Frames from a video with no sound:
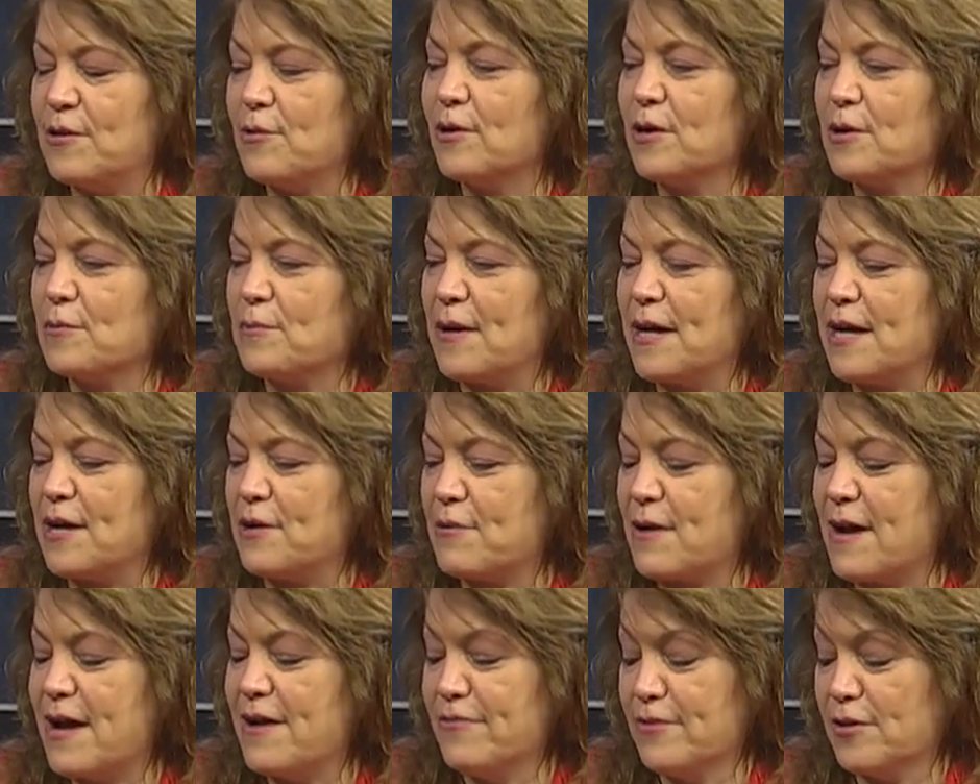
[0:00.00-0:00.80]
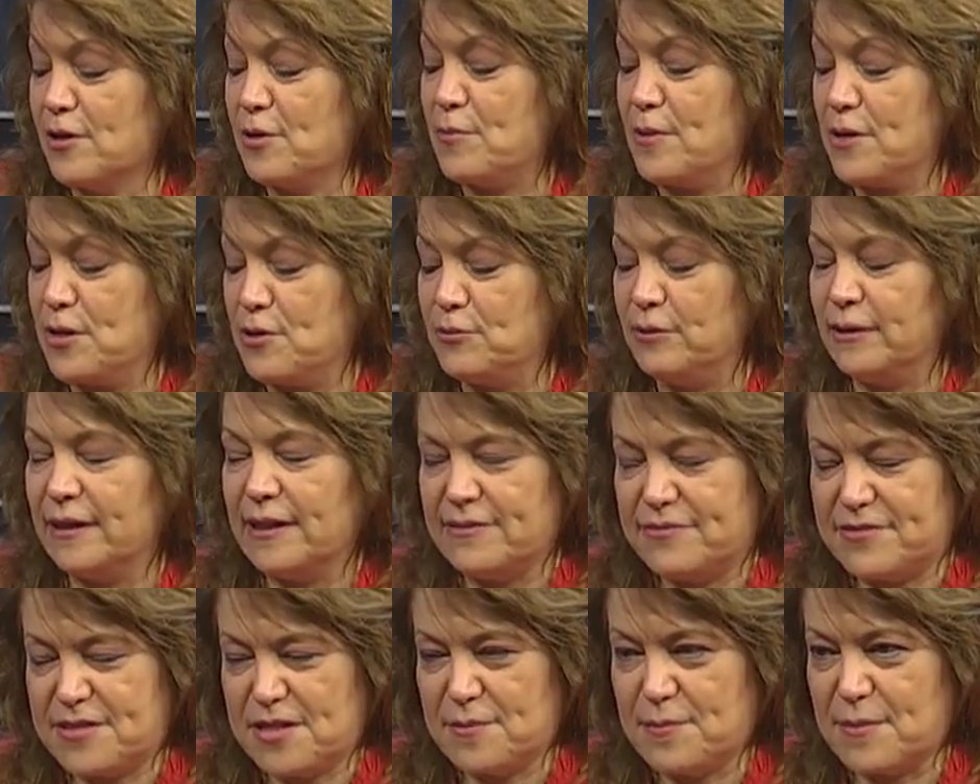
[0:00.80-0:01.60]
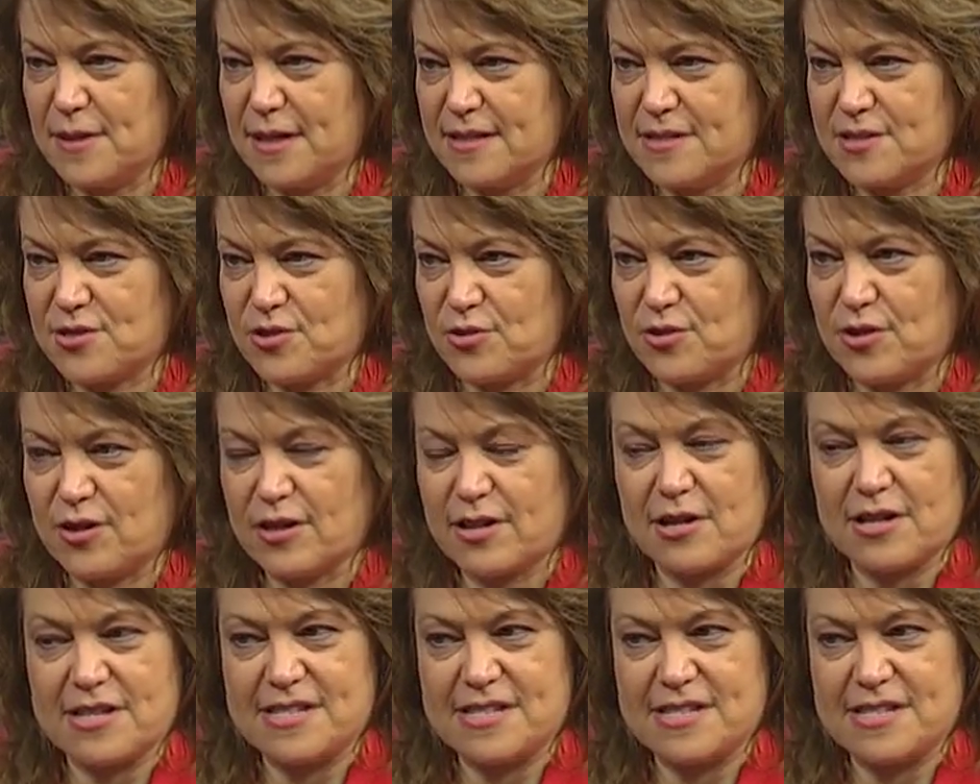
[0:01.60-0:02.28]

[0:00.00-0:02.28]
autobiographical, but you lived in Montauk.